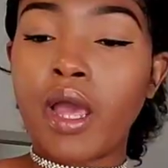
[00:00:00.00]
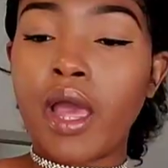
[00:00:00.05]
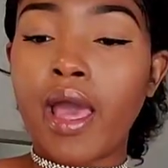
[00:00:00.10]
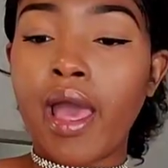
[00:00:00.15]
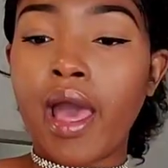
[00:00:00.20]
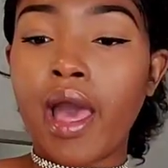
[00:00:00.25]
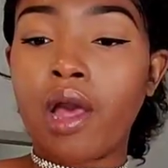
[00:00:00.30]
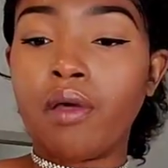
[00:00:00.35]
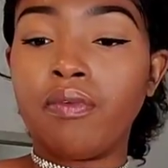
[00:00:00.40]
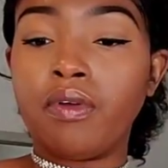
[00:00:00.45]
I
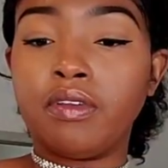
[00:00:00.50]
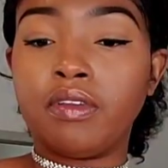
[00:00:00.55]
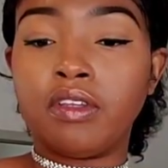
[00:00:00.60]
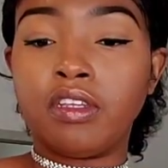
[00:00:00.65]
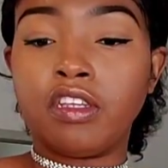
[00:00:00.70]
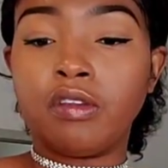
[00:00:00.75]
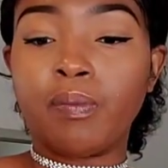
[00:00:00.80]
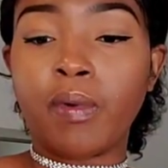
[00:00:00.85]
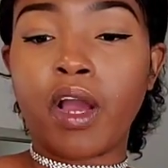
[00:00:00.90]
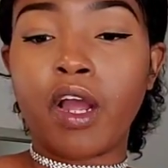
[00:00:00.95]
have is
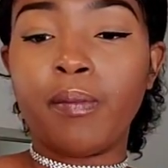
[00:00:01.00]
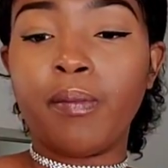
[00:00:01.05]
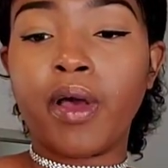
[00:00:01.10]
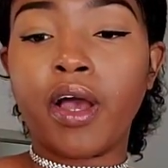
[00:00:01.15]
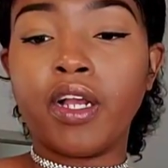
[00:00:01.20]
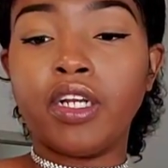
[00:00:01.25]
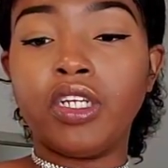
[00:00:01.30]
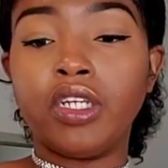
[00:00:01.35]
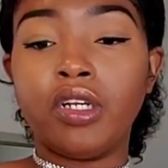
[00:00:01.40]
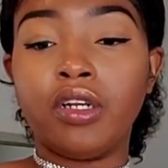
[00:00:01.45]
inspired
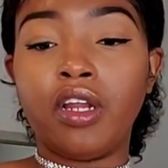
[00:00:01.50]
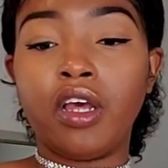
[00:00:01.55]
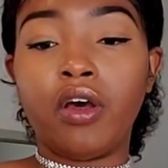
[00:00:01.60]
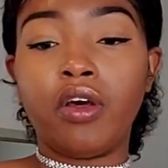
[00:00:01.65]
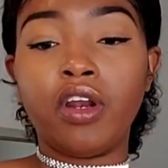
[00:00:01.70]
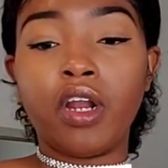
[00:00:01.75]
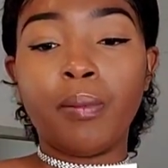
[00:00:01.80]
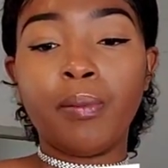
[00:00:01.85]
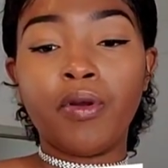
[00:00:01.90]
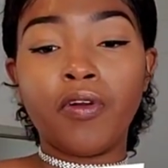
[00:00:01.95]
by Chanel
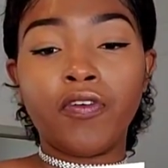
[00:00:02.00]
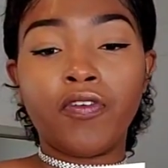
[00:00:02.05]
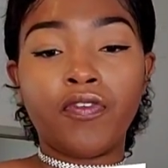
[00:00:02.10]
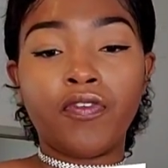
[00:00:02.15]
number